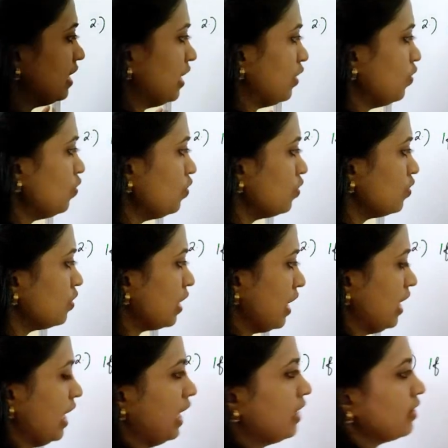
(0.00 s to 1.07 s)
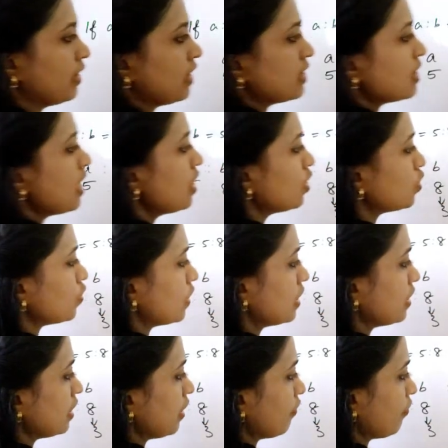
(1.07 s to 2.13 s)
into 3. 8 3s are
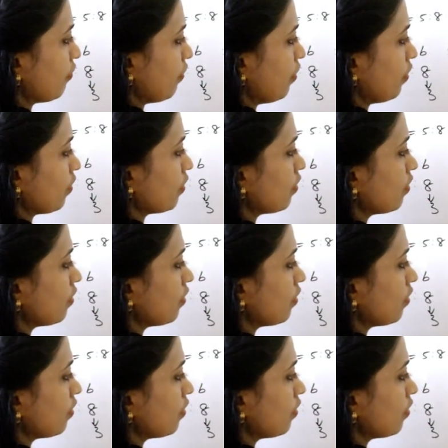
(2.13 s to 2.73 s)
24.